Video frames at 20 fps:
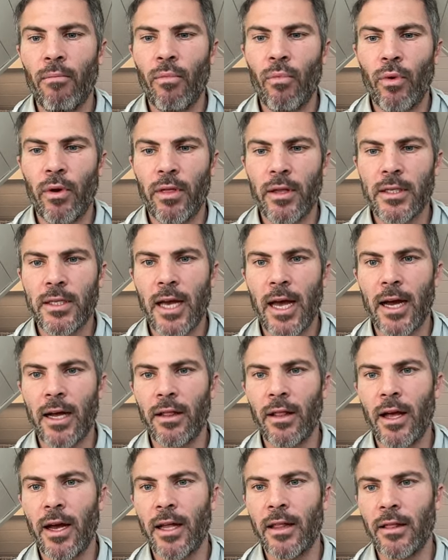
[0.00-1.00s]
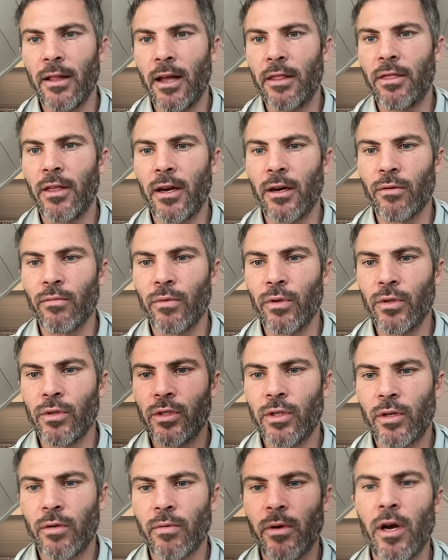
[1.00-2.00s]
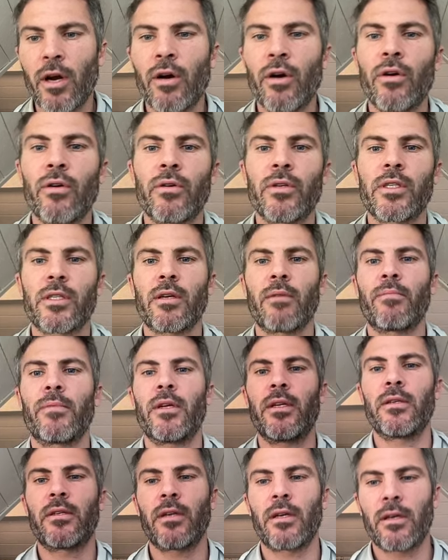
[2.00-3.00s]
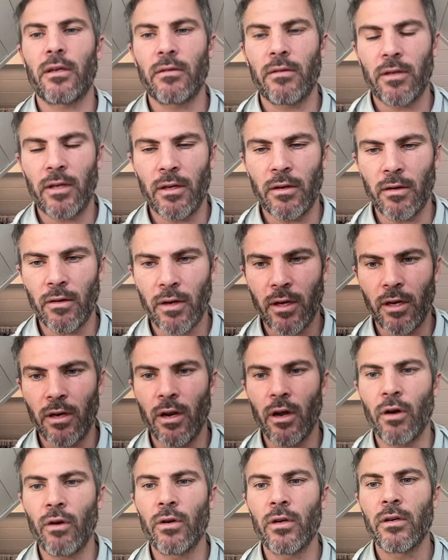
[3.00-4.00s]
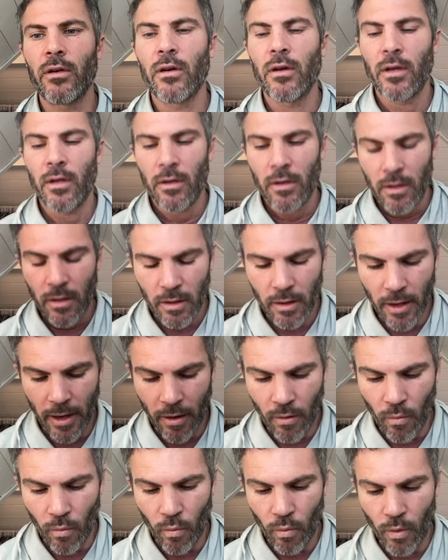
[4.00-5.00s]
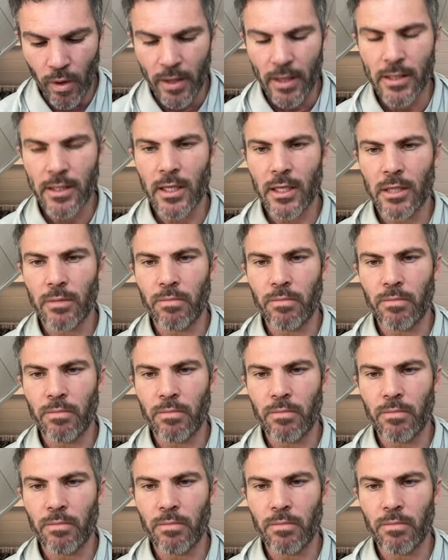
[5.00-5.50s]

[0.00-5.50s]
with the tagline "Let Their Roots Grow," something to connote like, what is this